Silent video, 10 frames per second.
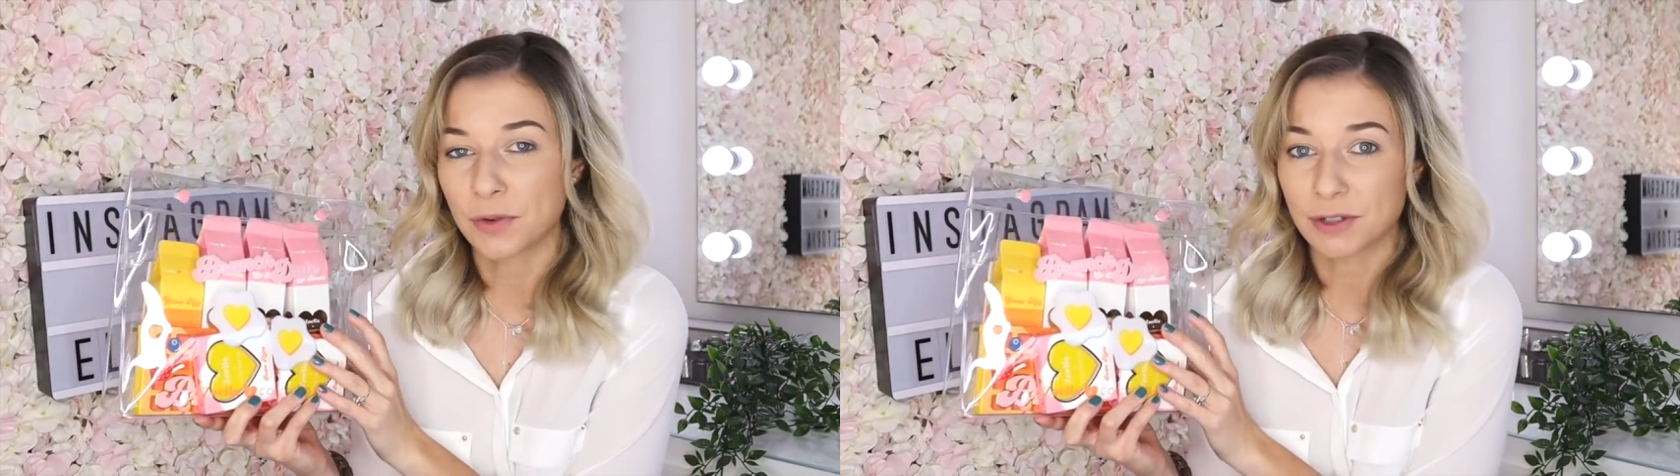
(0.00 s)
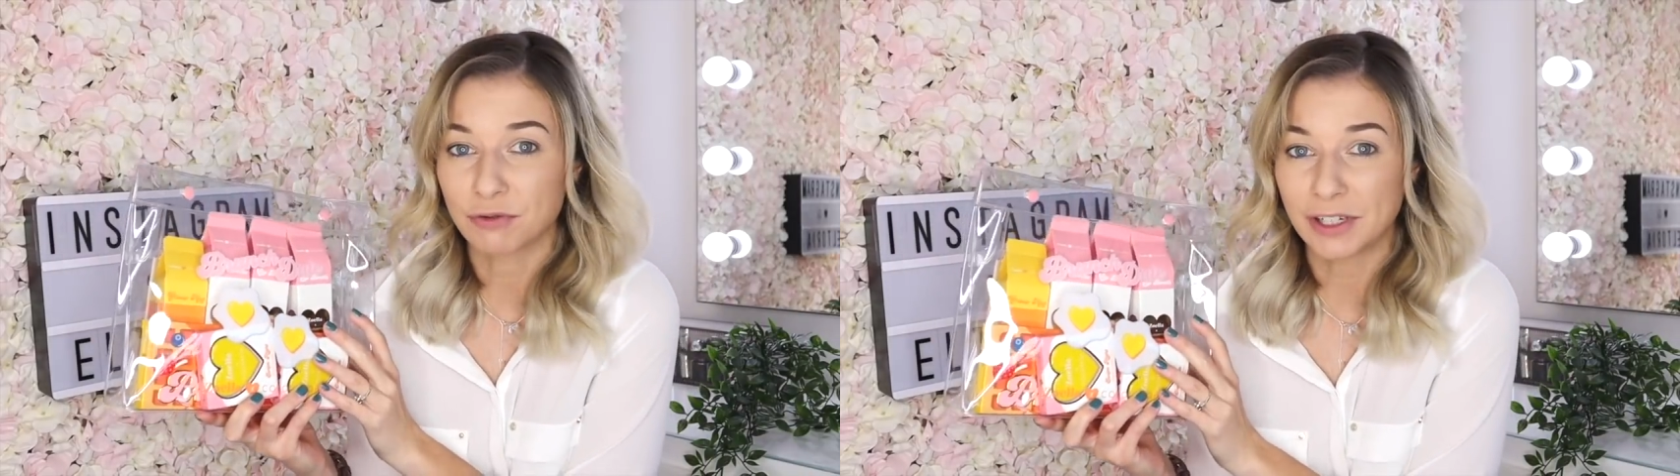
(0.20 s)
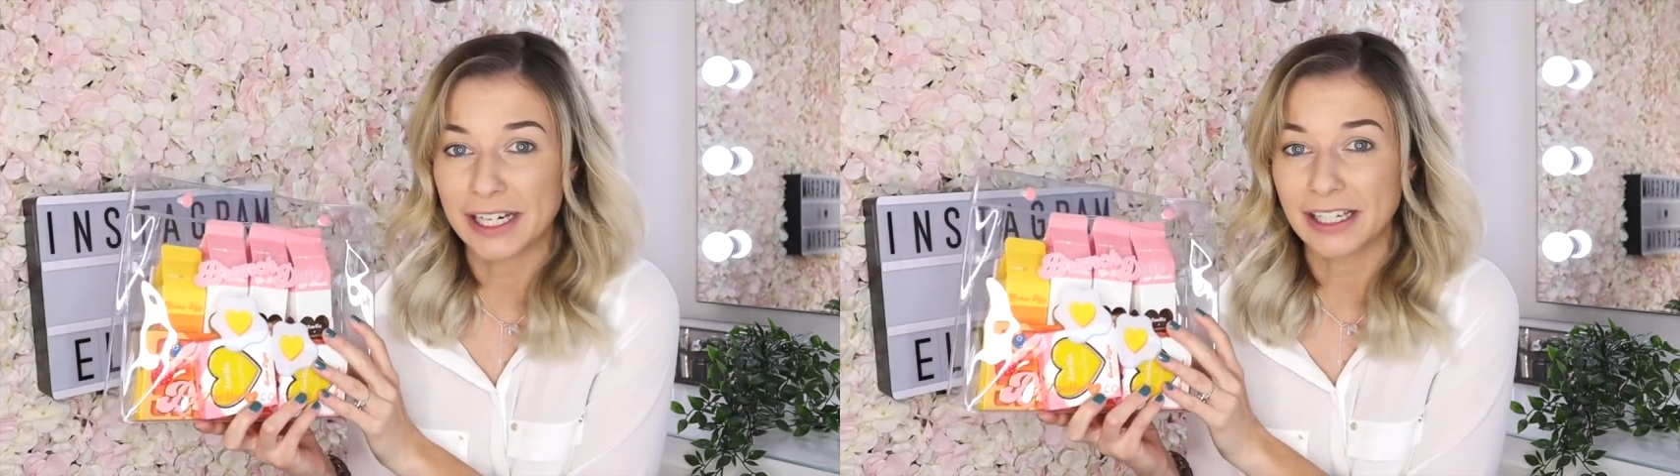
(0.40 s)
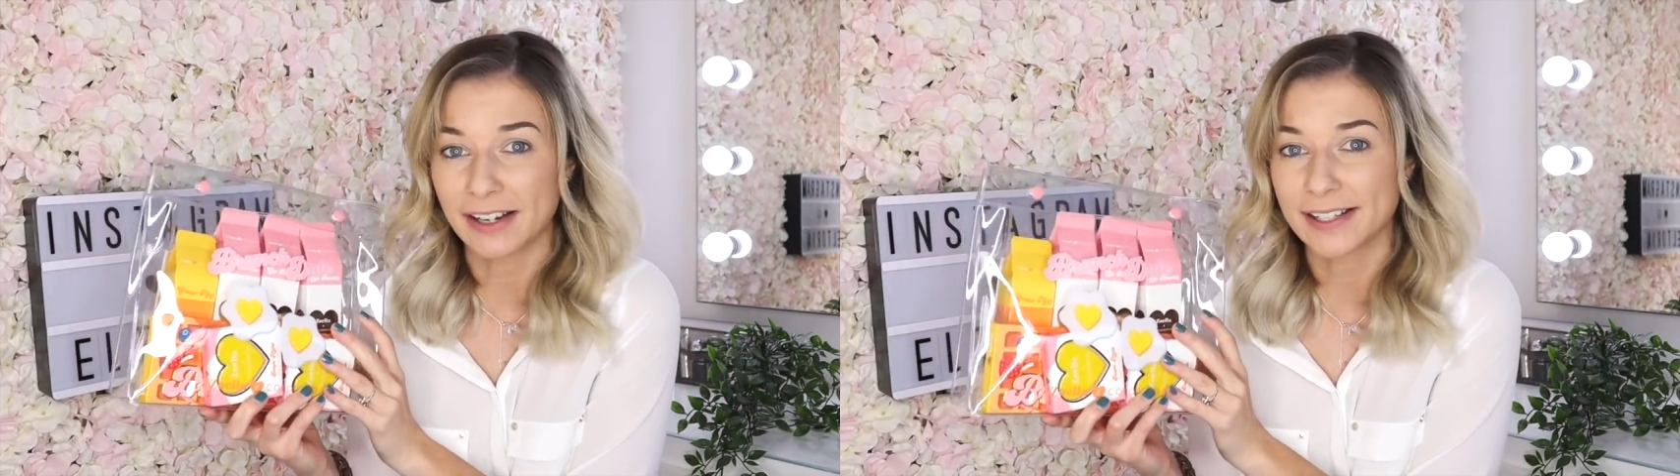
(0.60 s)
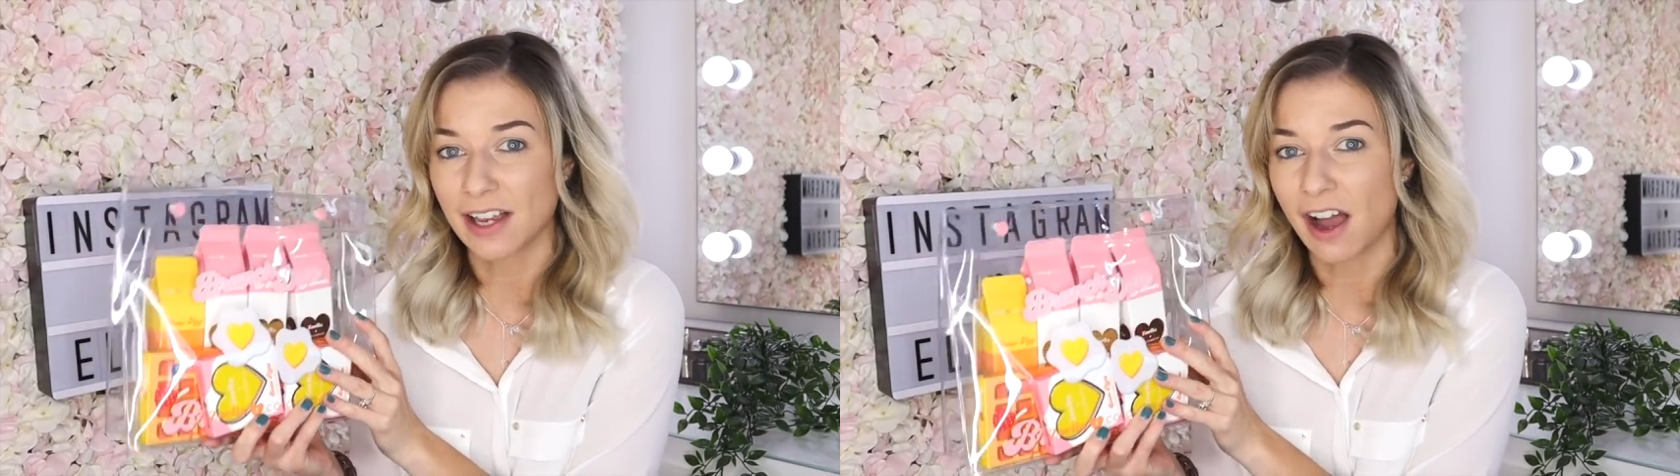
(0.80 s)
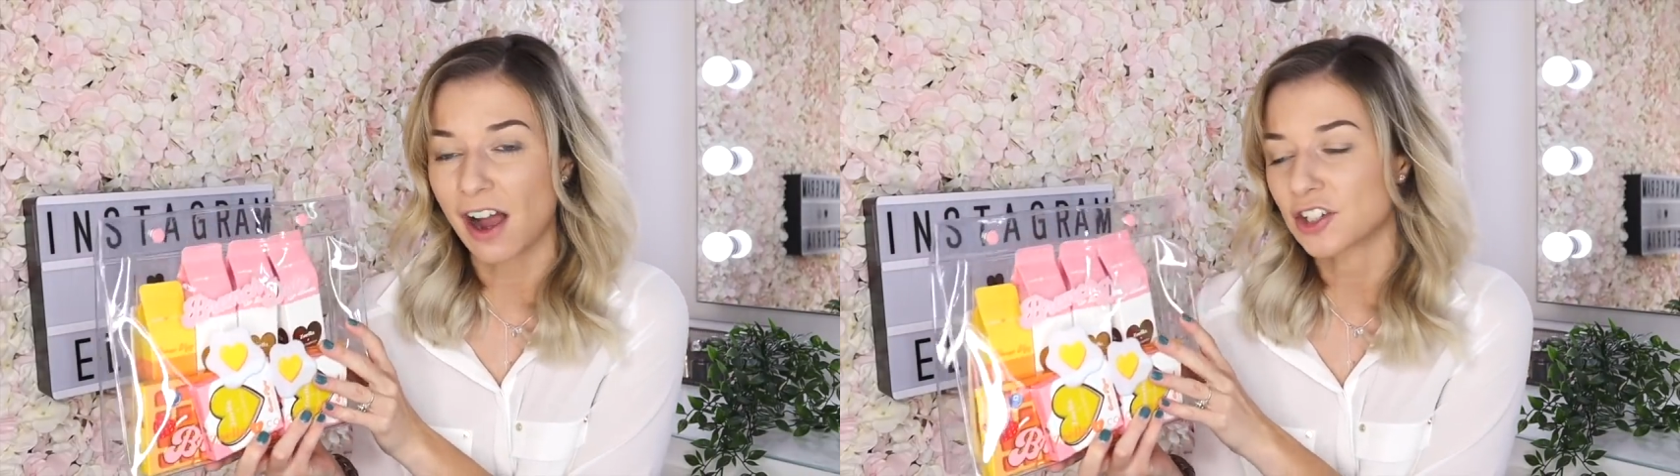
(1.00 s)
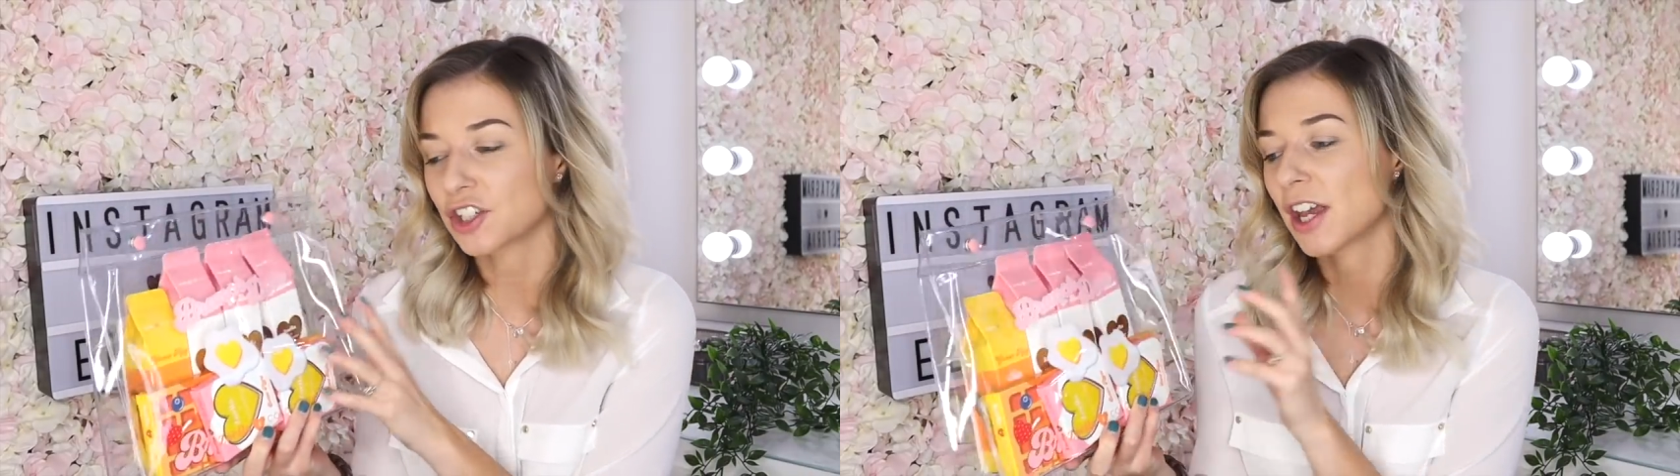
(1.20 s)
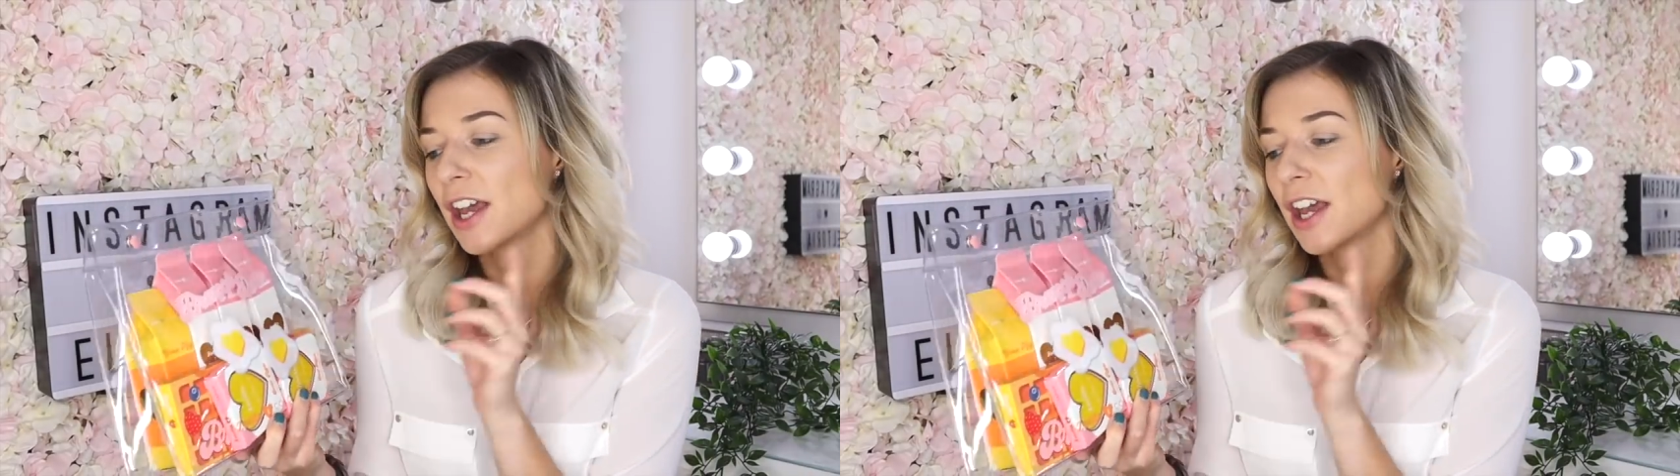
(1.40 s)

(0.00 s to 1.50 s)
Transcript: was a really nice touch.